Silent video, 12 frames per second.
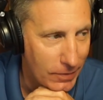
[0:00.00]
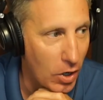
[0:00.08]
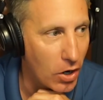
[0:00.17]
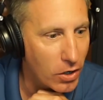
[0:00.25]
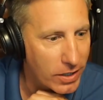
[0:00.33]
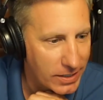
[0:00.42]

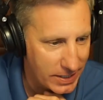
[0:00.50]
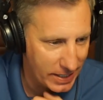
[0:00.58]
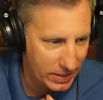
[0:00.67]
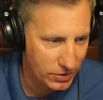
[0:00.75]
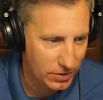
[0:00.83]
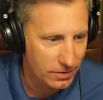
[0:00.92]

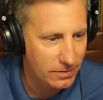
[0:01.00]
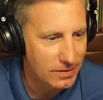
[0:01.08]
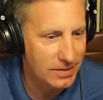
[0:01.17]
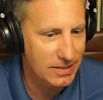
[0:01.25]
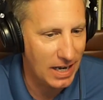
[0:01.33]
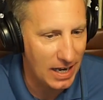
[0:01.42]
architecture,
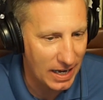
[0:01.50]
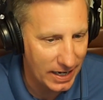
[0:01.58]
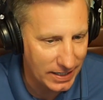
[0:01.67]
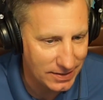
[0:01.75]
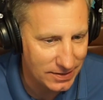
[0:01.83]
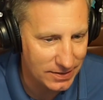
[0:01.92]

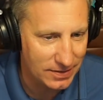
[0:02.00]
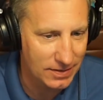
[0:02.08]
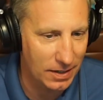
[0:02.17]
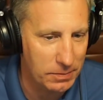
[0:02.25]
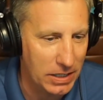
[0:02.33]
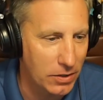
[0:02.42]
size.
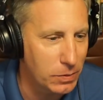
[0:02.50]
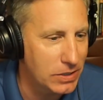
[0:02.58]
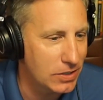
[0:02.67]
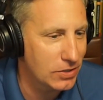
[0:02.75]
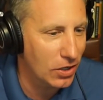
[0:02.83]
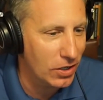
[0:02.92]
I mean, can we
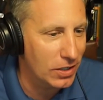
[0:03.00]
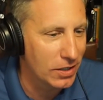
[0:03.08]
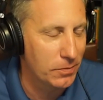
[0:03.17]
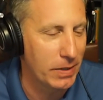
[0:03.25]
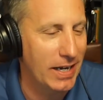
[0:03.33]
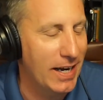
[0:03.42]
talk a
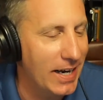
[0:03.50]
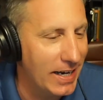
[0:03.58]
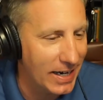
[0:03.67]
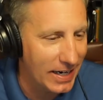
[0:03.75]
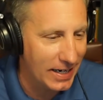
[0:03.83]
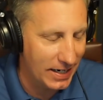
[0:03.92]
little bit?
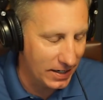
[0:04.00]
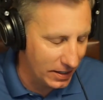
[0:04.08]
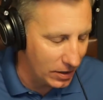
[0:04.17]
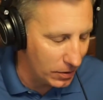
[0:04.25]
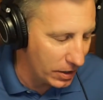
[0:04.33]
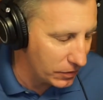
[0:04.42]
And you
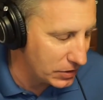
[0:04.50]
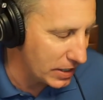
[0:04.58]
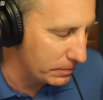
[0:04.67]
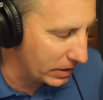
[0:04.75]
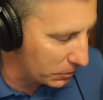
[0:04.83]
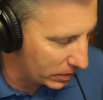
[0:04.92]
know, another
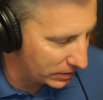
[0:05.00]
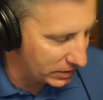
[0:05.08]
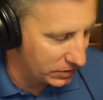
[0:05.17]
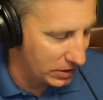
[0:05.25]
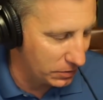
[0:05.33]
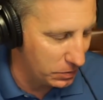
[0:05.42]
topic I want to
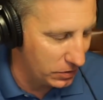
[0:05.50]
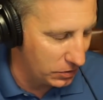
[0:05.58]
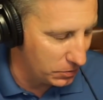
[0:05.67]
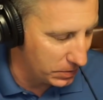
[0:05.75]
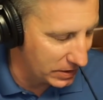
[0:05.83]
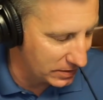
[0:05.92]
touch on with
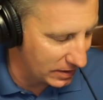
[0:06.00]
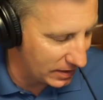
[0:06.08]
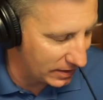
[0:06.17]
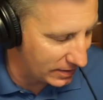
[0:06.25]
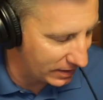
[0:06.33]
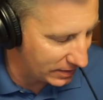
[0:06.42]
you, because
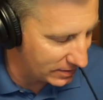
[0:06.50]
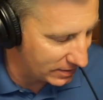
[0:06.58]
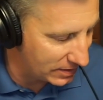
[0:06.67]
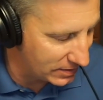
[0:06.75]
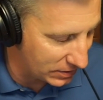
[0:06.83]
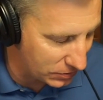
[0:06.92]
I think
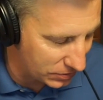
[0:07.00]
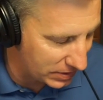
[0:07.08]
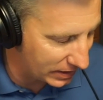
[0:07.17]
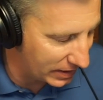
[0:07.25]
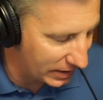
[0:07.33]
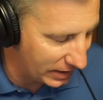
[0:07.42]
it's
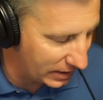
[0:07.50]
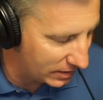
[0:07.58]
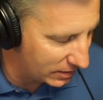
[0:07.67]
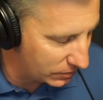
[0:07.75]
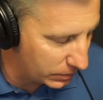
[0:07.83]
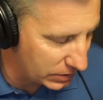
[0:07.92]
interesting. And again,
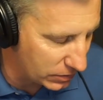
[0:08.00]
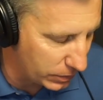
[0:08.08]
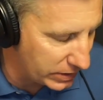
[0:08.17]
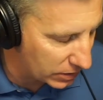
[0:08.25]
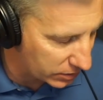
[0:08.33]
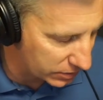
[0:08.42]
we
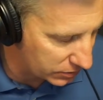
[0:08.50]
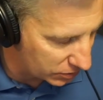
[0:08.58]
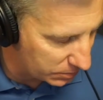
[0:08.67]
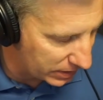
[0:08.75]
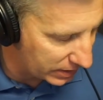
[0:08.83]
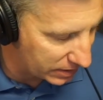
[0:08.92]
talk to so
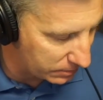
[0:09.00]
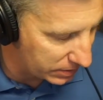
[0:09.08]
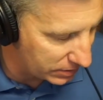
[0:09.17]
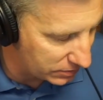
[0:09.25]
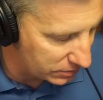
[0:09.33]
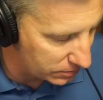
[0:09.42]
many
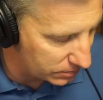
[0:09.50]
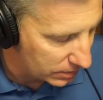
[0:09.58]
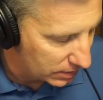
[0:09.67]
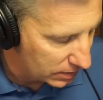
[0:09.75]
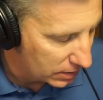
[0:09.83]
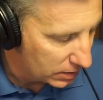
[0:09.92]
companies who
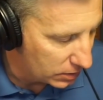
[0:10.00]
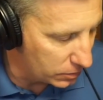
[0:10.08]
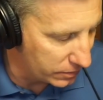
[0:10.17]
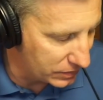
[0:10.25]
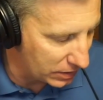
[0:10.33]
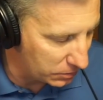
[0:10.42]

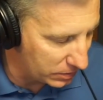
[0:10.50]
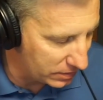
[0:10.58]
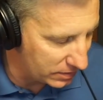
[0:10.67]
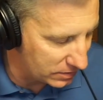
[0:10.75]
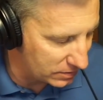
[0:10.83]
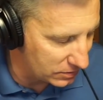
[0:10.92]
have dealt with
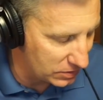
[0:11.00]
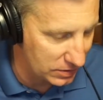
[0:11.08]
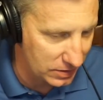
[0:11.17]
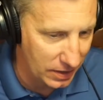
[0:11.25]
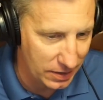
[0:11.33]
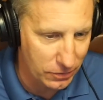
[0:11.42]
this. It's
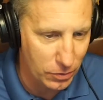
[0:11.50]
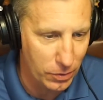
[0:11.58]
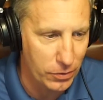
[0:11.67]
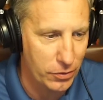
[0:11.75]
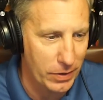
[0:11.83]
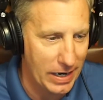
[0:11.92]
just kind of
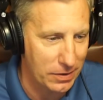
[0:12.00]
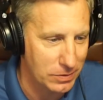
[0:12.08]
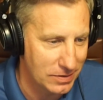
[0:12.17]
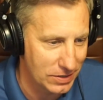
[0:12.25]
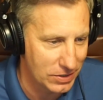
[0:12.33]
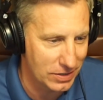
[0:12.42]
growth through
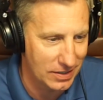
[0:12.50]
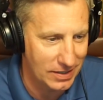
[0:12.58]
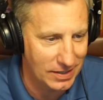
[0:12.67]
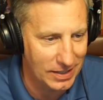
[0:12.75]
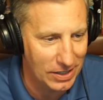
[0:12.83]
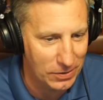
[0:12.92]
acquisition,
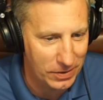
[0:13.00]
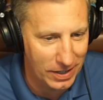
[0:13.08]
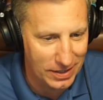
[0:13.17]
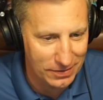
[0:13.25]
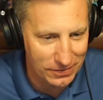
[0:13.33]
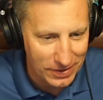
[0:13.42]
and, you know,
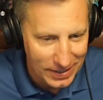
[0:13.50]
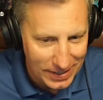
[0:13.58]
kind of